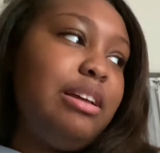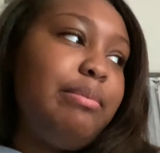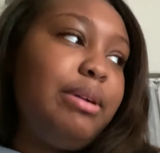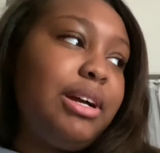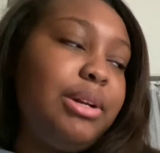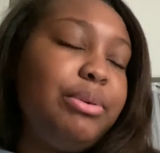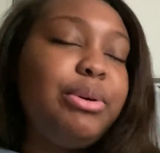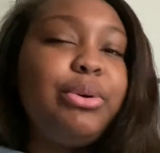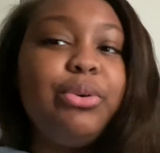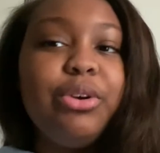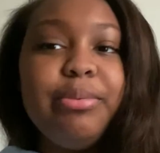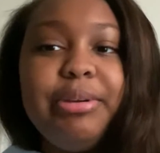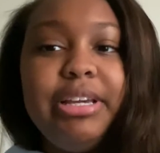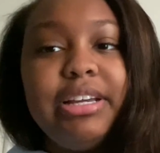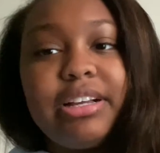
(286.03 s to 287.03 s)
I'm not gonna
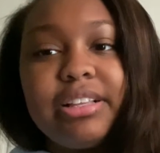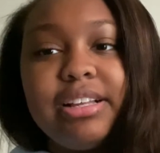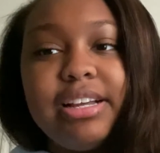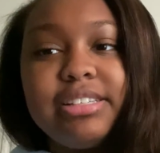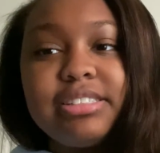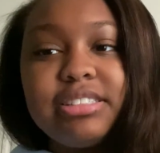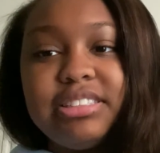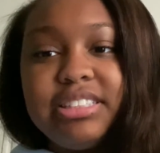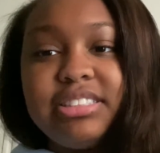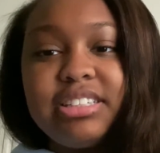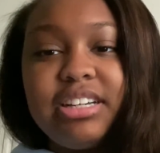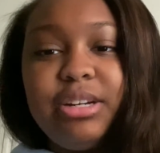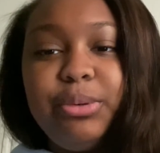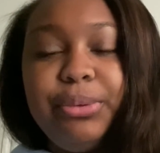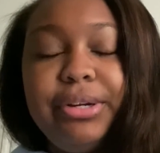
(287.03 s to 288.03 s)
record me in class because that's
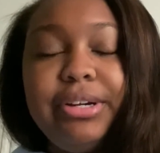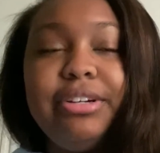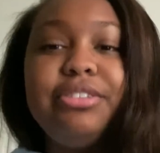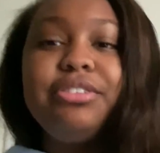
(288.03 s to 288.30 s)
kind of weird.